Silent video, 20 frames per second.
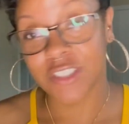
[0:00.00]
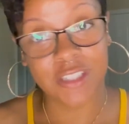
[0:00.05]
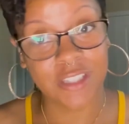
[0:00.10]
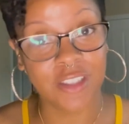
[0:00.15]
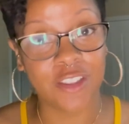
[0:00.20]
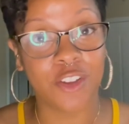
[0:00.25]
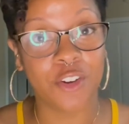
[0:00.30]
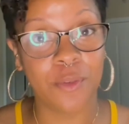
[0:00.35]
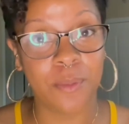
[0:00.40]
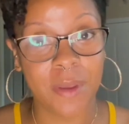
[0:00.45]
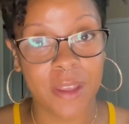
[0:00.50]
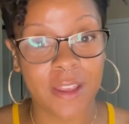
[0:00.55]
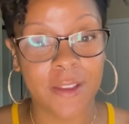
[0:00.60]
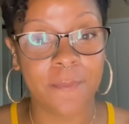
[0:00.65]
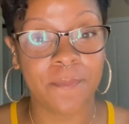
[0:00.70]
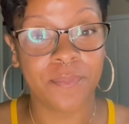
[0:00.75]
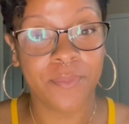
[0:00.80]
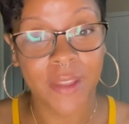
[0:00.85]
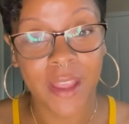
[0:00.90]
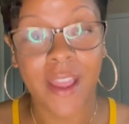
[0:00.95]
a little
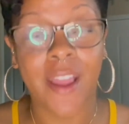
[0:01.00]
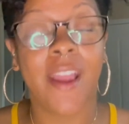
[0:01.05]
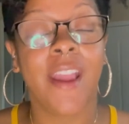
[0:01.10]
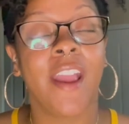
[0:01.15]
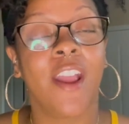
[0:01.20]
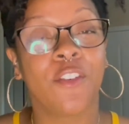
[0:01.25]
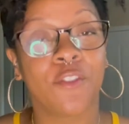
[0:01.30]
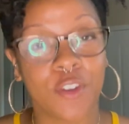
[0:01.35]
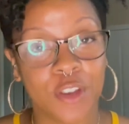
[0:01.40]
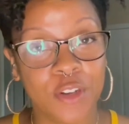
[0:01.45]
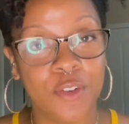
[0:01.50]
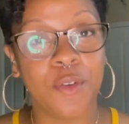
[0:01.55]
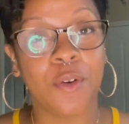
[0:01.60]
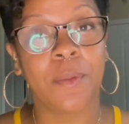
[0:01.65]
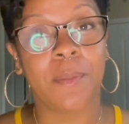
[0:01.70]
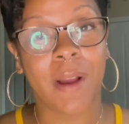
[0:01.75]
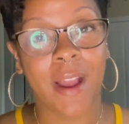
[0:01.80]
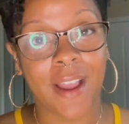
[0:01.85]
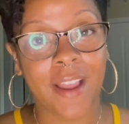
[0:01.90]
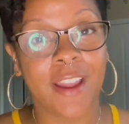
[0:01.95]
bit and
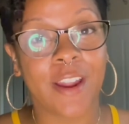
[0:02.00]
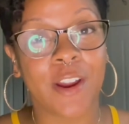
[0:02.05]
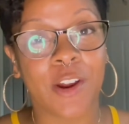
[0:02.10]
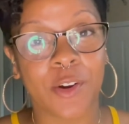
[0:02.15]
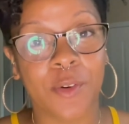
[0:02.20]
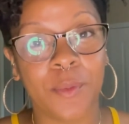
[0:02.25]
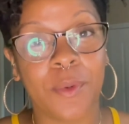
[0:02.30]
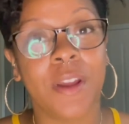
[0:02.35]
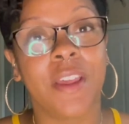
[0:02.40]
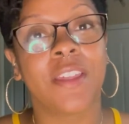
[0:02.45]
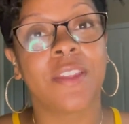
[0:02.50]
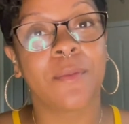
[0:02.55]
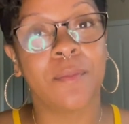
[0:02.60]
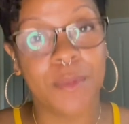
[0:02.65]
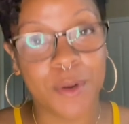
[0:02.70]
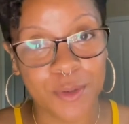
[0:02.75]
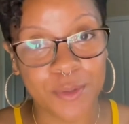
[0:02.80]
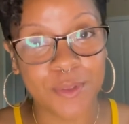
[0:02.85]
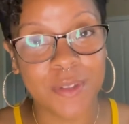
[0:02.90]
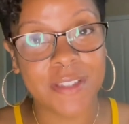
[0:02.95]
redoing my hair with
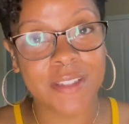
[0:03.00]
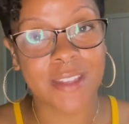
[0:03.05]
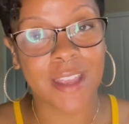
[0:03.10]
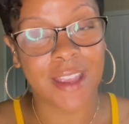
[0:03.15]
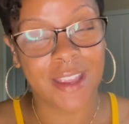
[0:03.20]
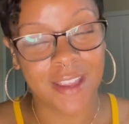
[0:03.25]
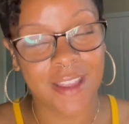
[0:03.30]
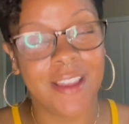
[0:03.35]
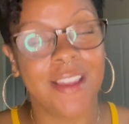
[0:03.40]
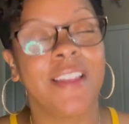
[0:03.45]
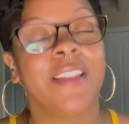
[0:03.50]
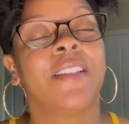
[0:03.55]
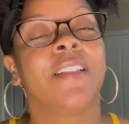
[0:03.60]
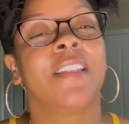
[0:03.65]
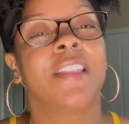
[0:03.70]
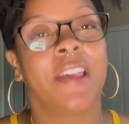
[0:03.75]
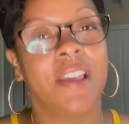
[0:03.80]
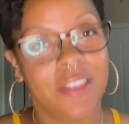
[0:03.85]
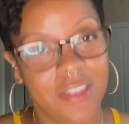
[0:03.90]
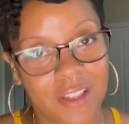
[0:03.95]
mousse and
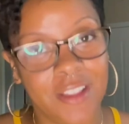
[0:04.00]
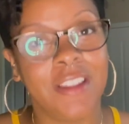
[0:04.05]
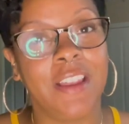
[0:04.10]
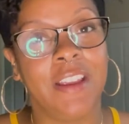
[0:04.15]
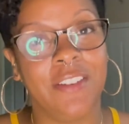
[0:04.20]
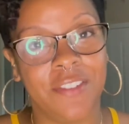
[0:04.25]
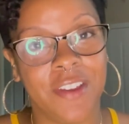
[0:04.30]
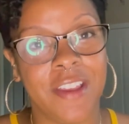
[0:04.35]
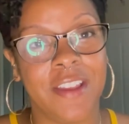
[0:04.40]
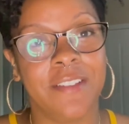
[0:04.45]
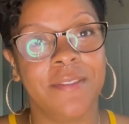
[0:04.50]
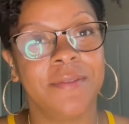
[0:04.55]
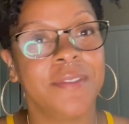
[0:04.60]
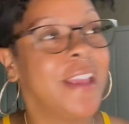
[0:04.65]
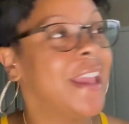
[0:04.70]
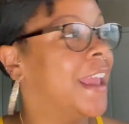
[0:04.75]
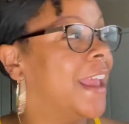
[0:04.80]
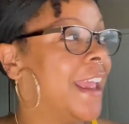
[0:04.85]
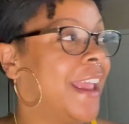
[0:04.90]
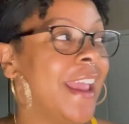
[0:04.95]
the leave-in
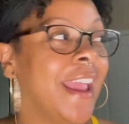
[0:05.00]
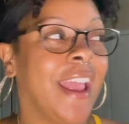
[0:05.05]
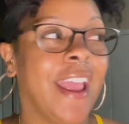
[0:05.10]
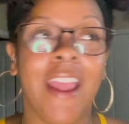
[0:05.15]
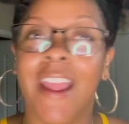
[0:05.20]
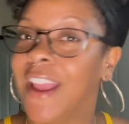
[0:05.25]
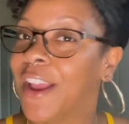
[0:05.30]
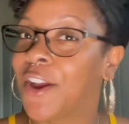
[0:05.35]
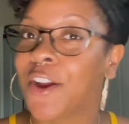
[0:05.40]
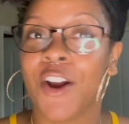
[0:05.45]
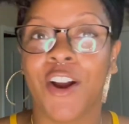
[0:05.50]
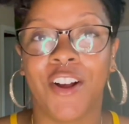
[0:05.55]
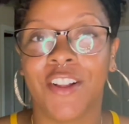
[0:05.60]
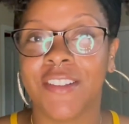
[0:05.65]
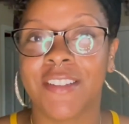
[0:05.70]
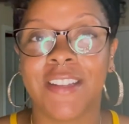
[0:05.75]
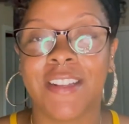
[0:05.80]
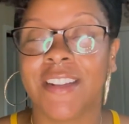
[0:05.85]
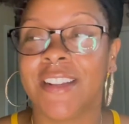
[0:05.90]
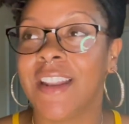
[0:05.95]
and
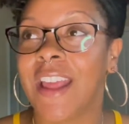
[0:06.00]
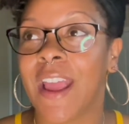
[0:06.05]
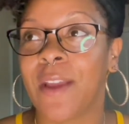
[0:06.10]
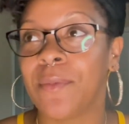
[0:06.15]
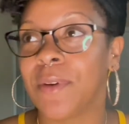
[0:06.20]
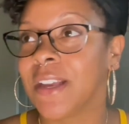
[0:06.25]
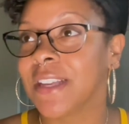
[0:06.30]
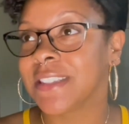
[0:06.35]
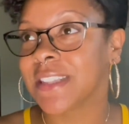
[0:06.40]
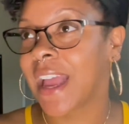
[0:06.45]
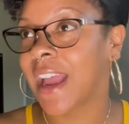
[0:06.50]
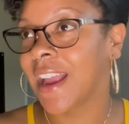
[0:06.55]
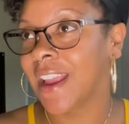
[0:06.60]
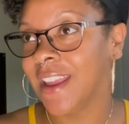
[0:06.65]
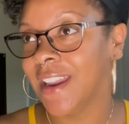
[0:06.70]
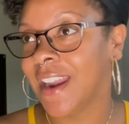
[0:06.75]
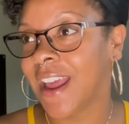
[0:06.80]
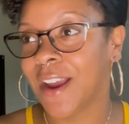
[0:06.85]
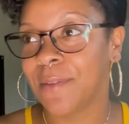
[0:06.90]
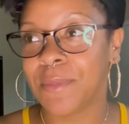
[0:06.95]
calling it a day because I
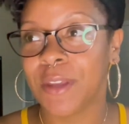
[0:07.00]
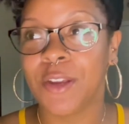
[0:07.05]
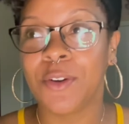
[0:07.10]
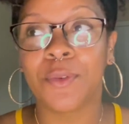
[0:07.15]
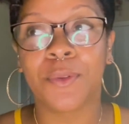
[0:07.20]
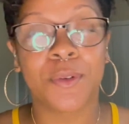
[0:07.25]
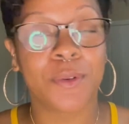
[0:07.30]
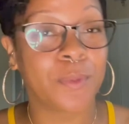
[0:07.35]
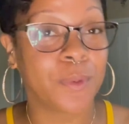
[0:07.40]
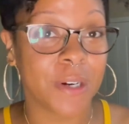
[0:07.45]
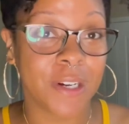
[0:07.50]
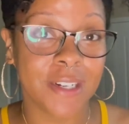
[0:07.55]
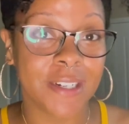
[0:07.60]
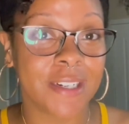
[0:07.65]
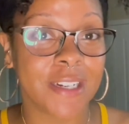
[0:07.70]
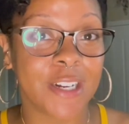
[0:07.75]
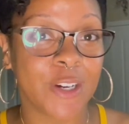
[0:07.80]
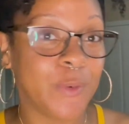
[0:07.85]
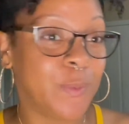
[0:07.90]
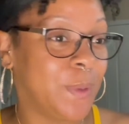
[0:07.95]
cannot be going to
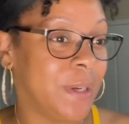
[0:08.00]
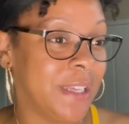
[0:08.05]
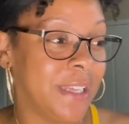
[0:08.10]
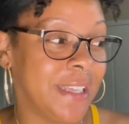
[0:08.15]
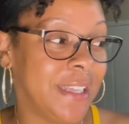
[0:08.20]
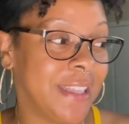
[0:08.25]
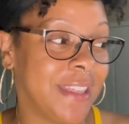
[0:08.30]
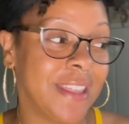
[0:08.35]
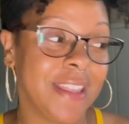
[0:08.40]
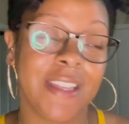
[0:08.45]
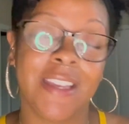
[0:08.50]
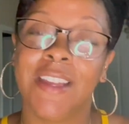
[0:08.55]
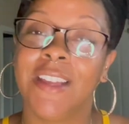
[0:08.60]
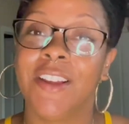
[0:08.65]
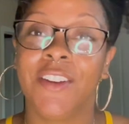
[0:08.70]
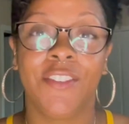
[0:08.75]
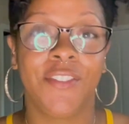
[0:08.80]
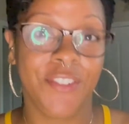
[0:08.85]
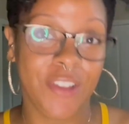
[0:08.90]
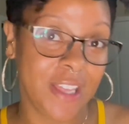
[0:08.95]
work with
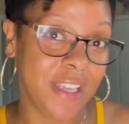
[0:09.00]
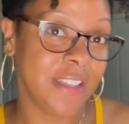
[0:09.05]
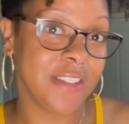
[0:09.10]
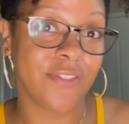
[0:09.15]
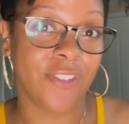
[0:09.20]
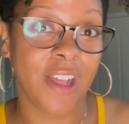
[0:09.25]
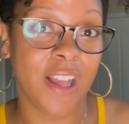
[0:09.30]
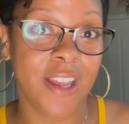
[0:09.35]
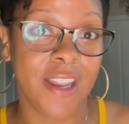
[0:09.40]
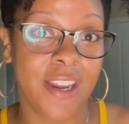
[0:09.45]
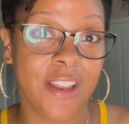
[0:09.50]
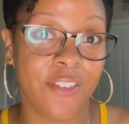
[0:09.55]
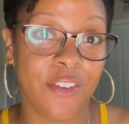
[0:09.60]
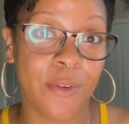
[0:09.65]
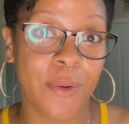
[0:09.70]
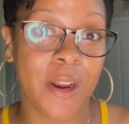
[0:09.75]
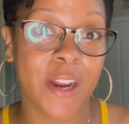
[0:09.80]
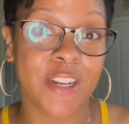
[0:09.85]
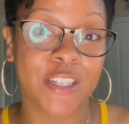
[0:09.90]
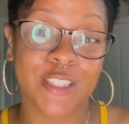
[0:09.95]
flakes flying
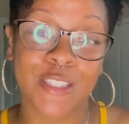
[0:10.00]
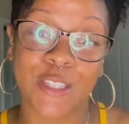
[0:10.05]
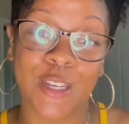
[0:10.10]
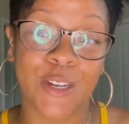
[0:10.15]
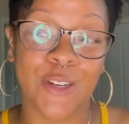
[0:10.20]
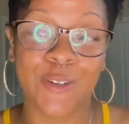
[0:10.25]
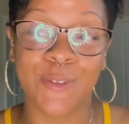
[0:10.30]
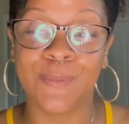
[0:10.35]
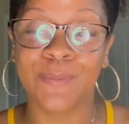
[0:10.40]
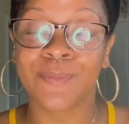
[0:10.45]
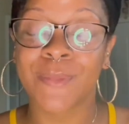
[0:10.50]
everywhere. So